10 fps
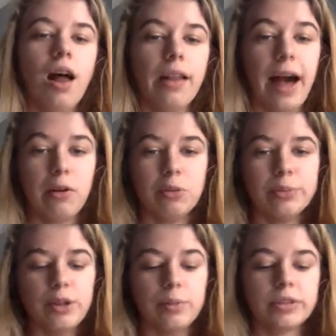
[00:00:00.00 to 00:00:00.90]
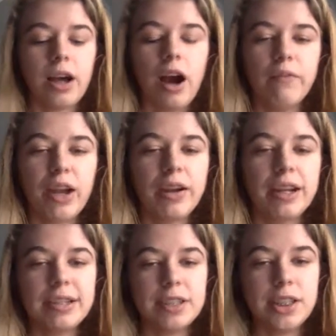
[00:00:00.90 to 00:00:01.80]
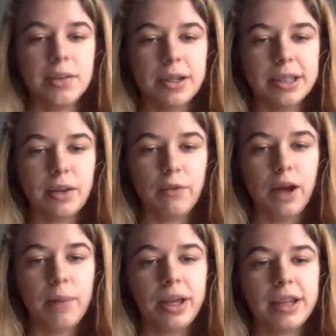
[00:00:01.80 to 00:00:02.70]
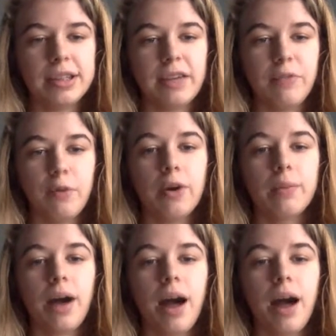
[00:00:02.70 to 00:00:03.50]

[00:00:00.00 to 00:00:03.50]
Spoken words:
algal blooms, are very easy to identify because they form